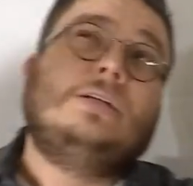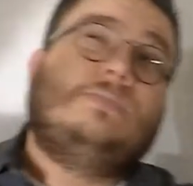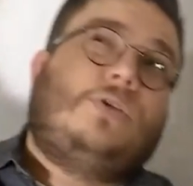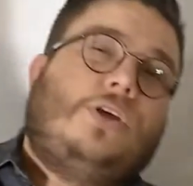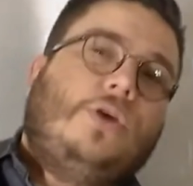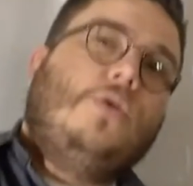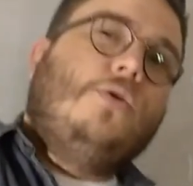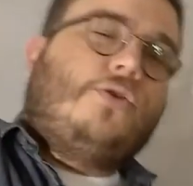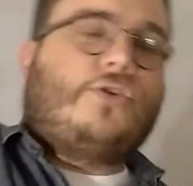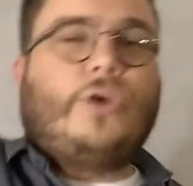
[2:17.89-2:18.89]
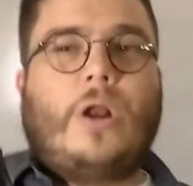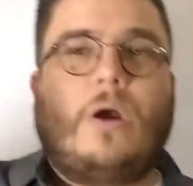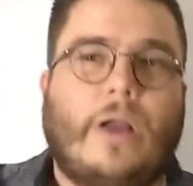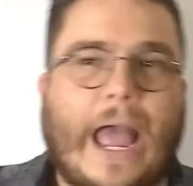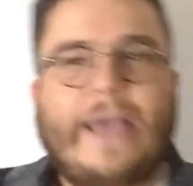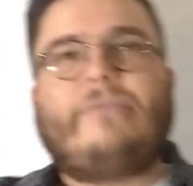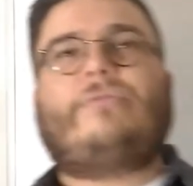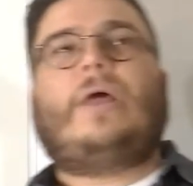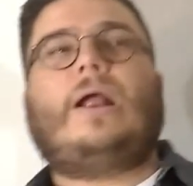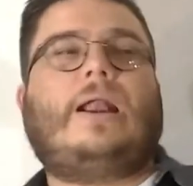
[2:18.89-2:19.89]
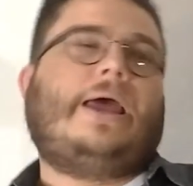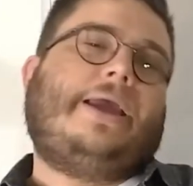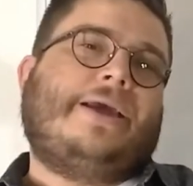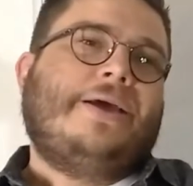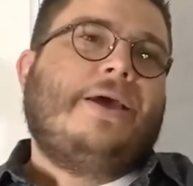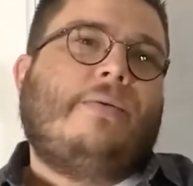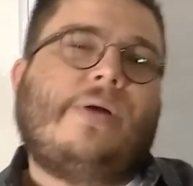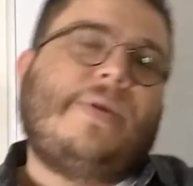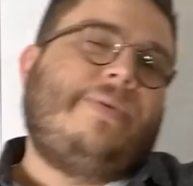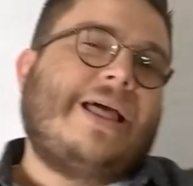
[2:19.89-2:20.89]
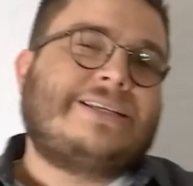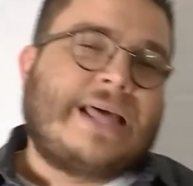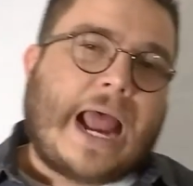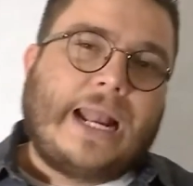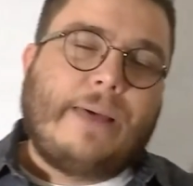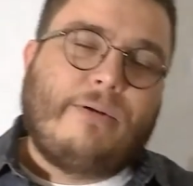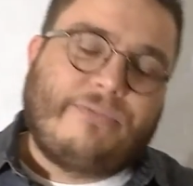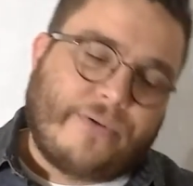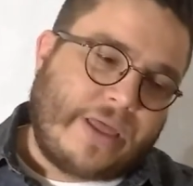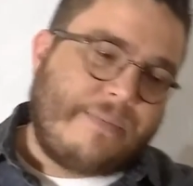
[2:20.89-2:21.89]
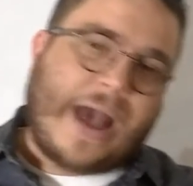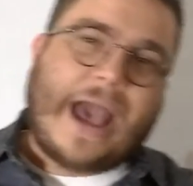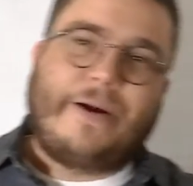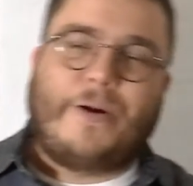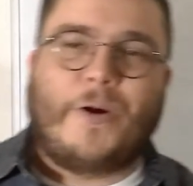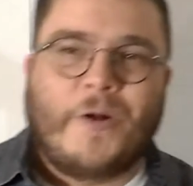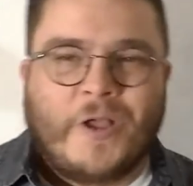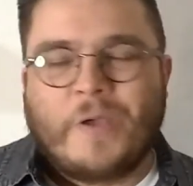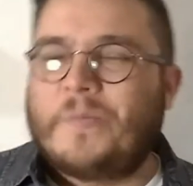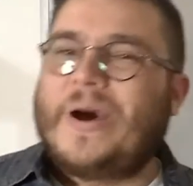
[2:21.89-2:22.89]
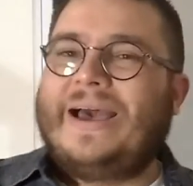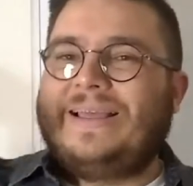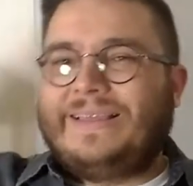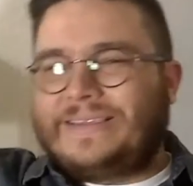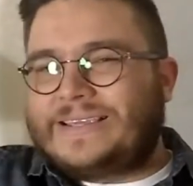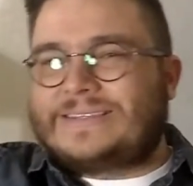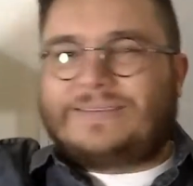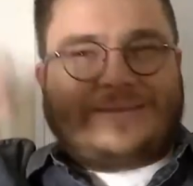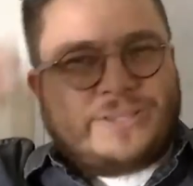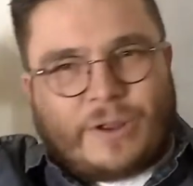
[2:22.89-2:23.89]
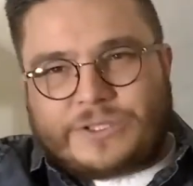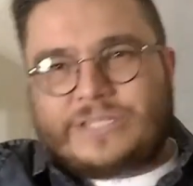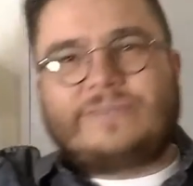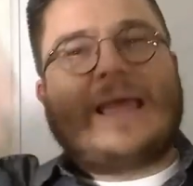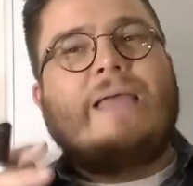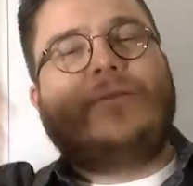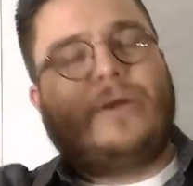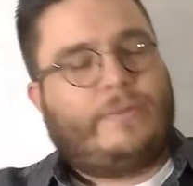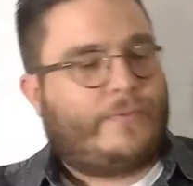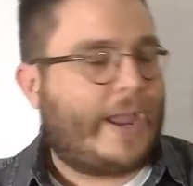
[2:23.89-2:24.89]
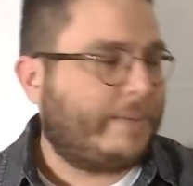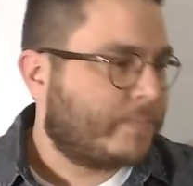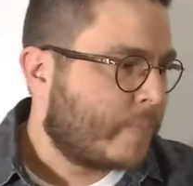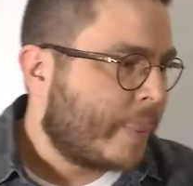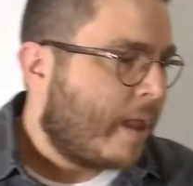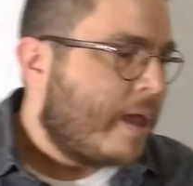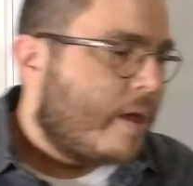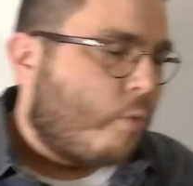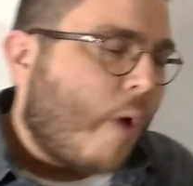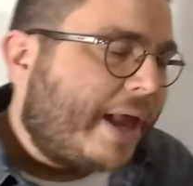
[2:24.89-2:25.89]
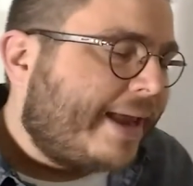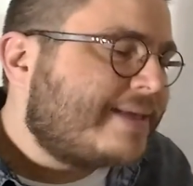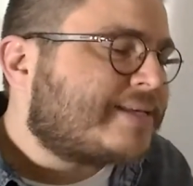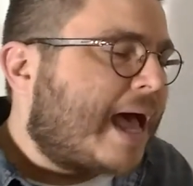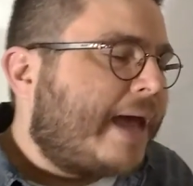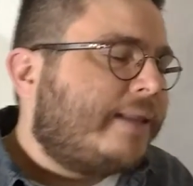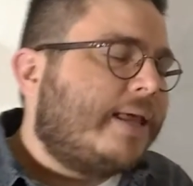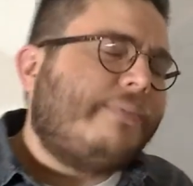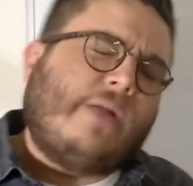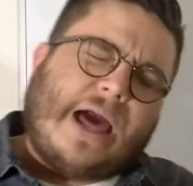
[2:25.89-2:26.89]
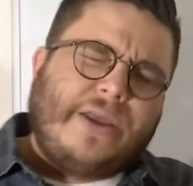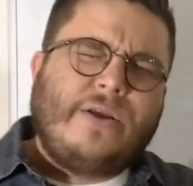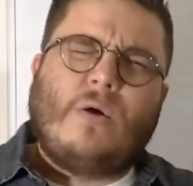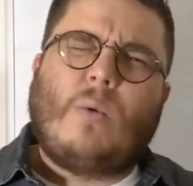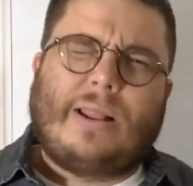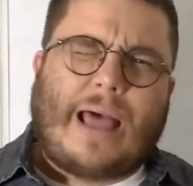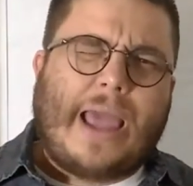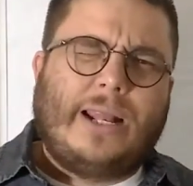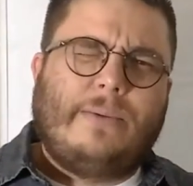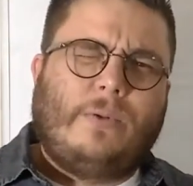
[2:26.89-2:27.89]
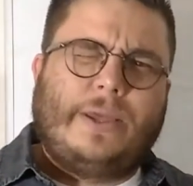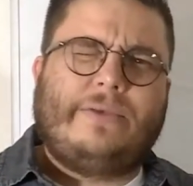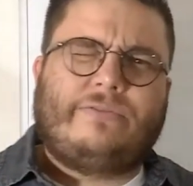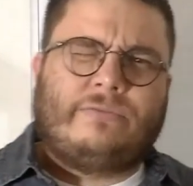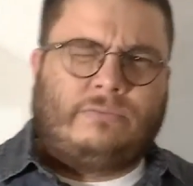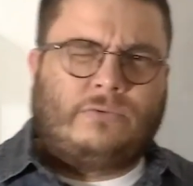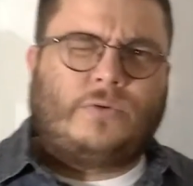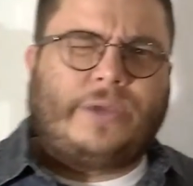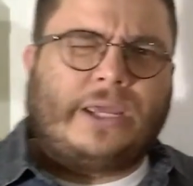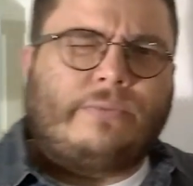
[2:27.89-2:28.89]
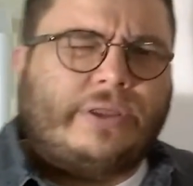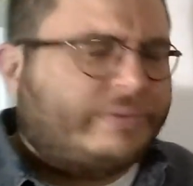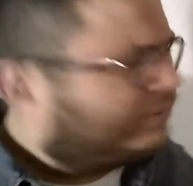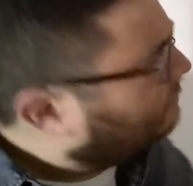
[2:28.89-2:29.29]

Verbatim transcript: some huge you know guys that are like well maybe that's not high level for them i don't know but it just you know just standard right what is eye level how do you know what eye level is to begin with